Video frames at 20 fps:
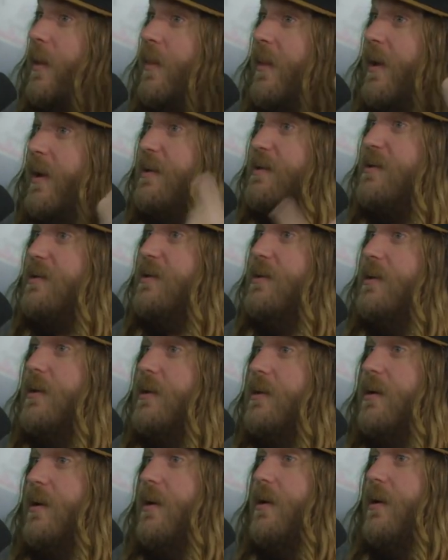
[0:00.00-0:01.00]
in these.
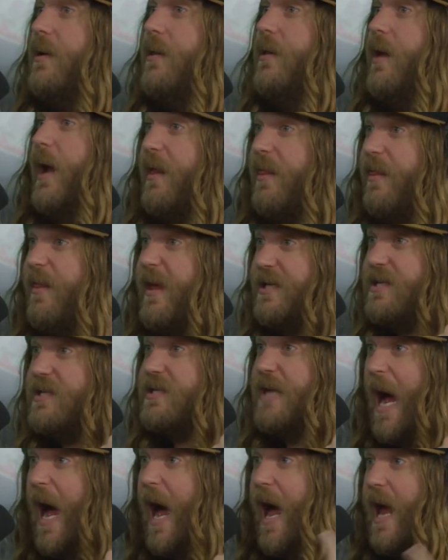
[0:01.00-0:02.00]
Oh, sick. like this
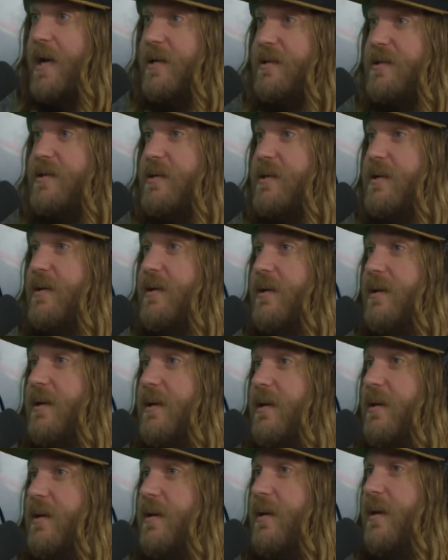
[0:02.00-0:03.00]
size.
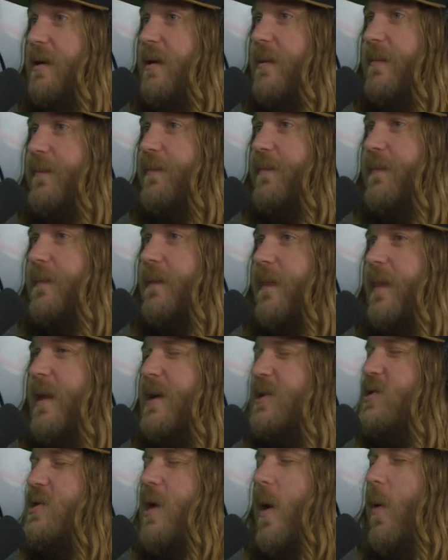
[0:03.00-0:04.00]
That's swaggy.
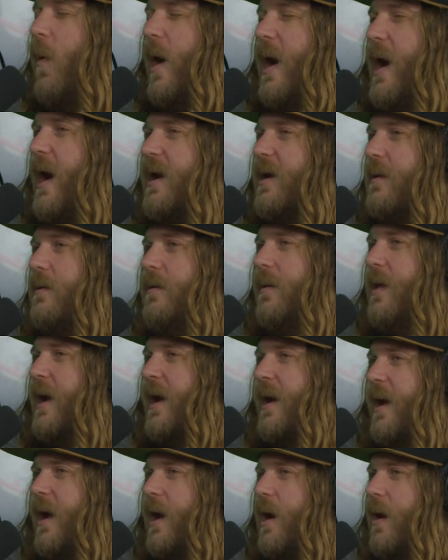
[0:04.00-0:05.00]
There's no way I could do
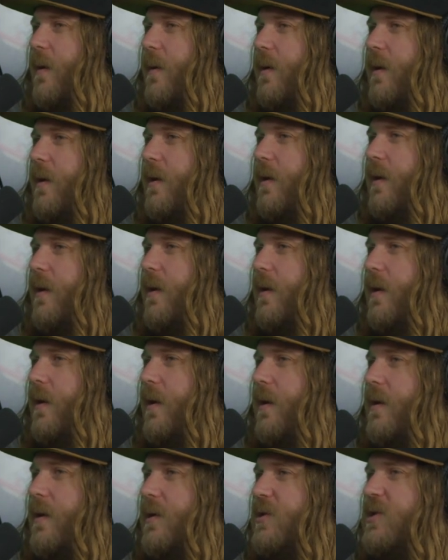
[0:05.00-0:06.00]
that now.
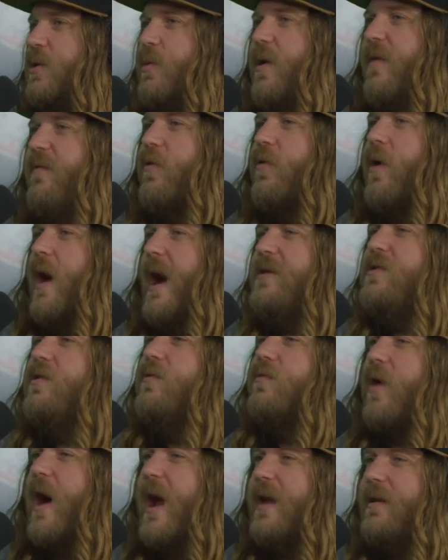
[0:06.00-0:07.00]
Do you ever ride? Do you
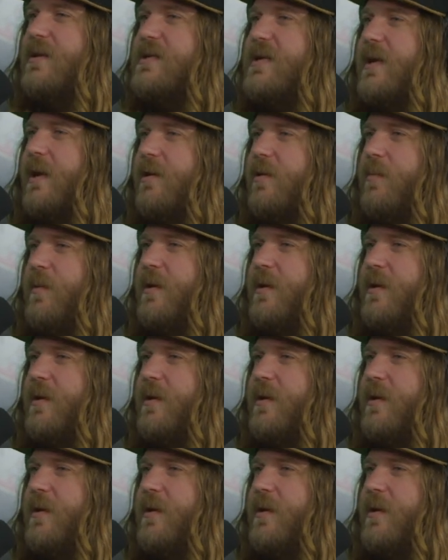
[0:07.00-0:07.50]
ride listening to